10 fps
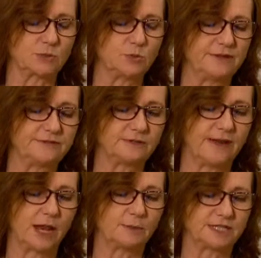we've
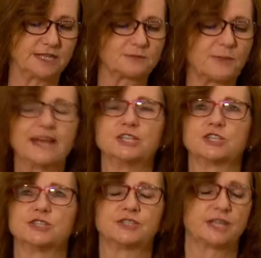developed this
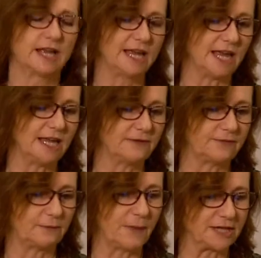patient
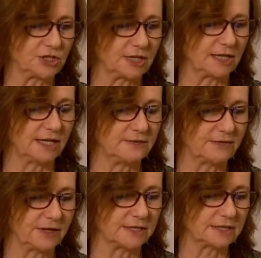information
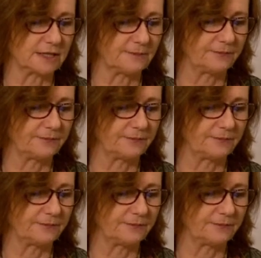leaflet.